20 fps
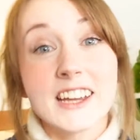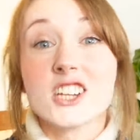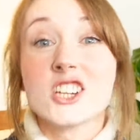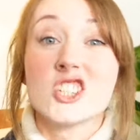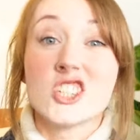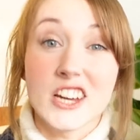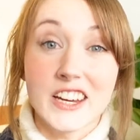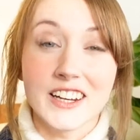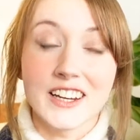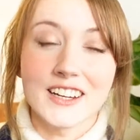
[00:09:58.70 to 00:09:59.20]
a
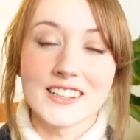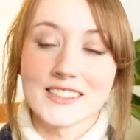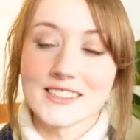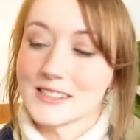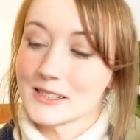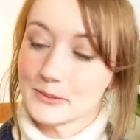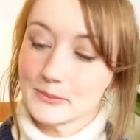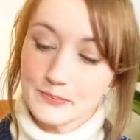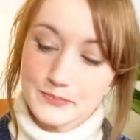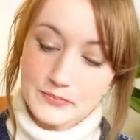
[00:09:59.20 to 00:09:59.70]

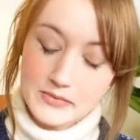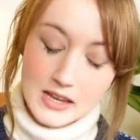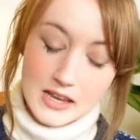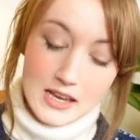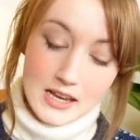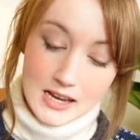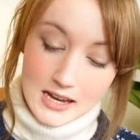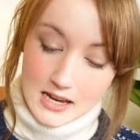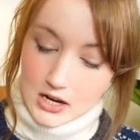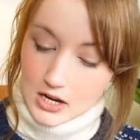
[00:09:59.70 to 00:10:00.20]
genius.
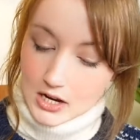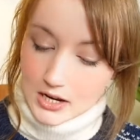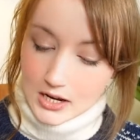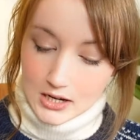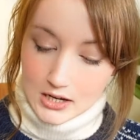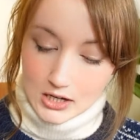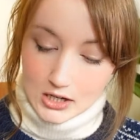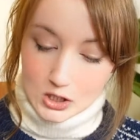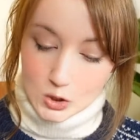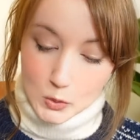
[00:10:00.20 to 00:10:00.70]

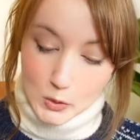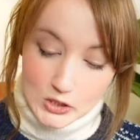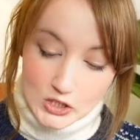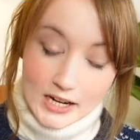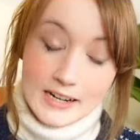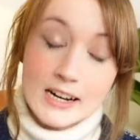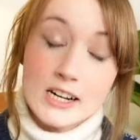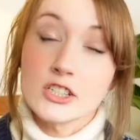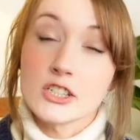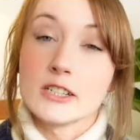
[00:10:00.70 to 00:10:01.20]
To which
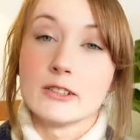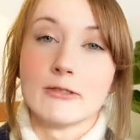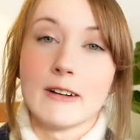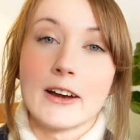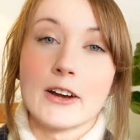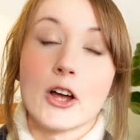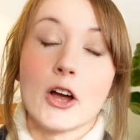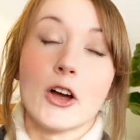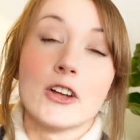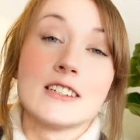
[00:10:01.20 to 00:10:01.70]
I actually
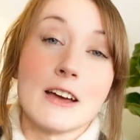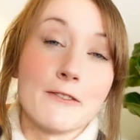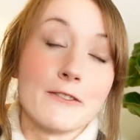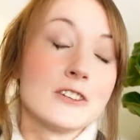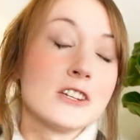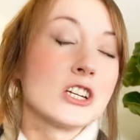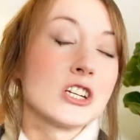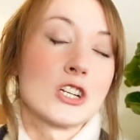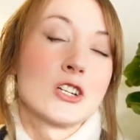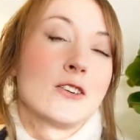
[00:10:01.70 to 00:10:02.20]
read her
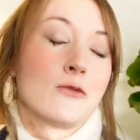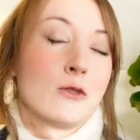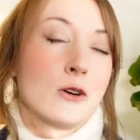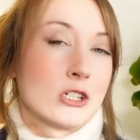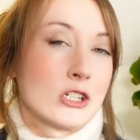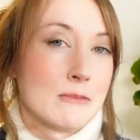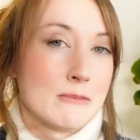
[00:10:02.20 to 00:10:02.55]
definition of what she